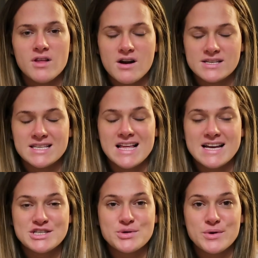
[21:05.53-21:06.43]
vlogs in the
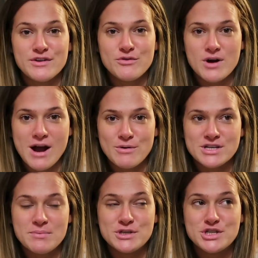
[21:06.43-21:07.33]
last 24
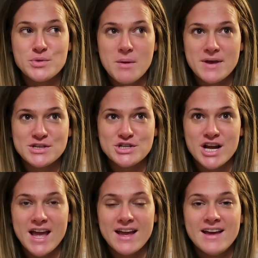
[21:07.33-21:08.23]
hours. I put 2 up
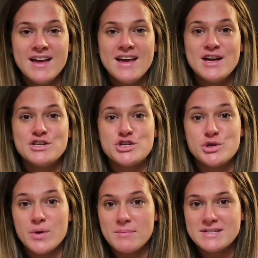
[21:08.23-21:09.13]
yesterday,
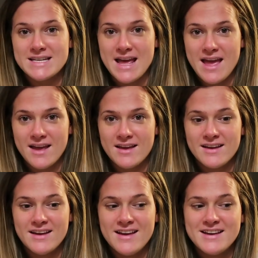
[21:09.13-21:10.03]
2 up today.
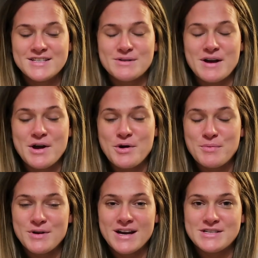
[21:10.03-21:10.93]
So I
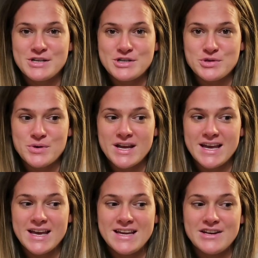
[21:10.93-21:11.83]
hope you guys are enjoying
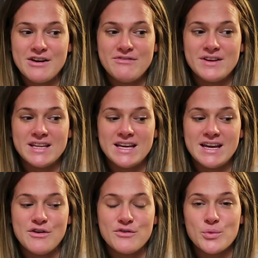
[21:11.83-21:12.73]
it and not
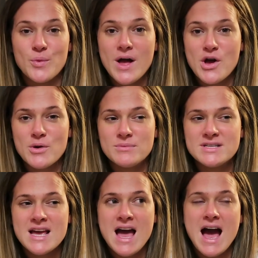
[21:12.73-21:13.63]
feeling
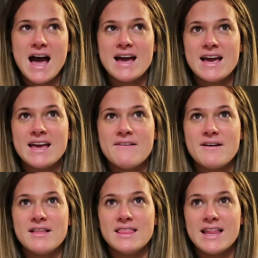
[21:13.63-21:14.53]
overwhelmed. I
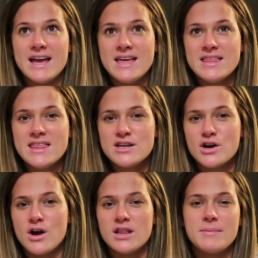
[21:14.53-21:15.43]
like that
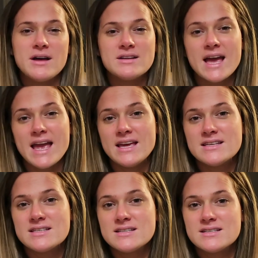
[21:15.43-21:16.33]
they're all about
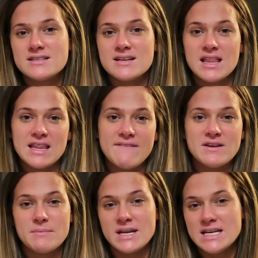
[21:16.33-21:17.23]
8,
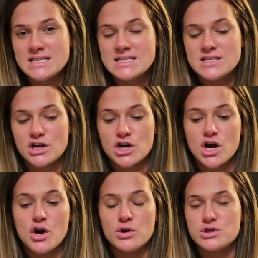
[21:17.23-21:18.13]
11 minutes. They're
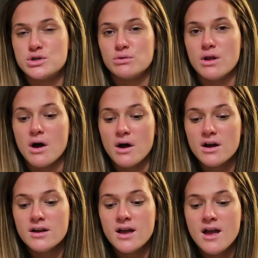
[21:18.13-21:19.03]
not all too
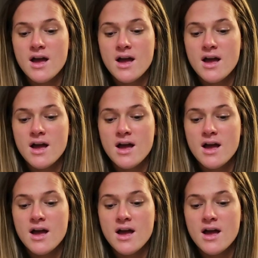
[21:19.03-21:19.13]
long.